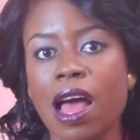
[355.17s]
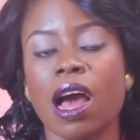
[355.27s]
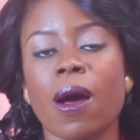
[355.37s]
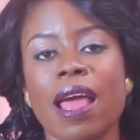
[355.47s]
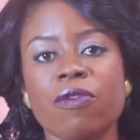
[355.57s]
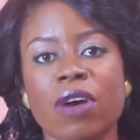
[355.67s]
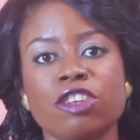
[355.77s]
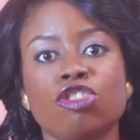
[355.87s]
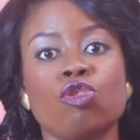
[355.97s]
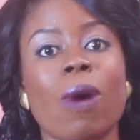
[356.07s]

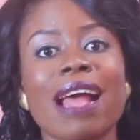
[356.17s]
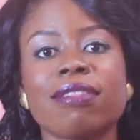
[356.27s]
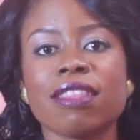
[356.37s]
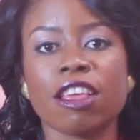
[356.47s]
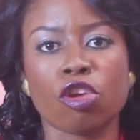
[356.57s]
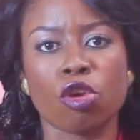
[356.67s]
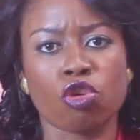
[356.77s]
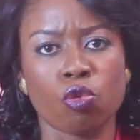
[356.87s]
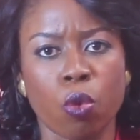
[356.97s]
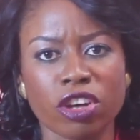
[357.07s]
However, do I think you
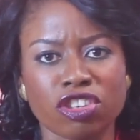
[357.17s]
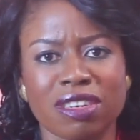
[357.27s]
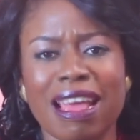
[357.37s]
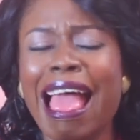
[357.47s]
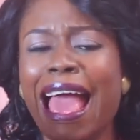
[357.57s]
should watch it?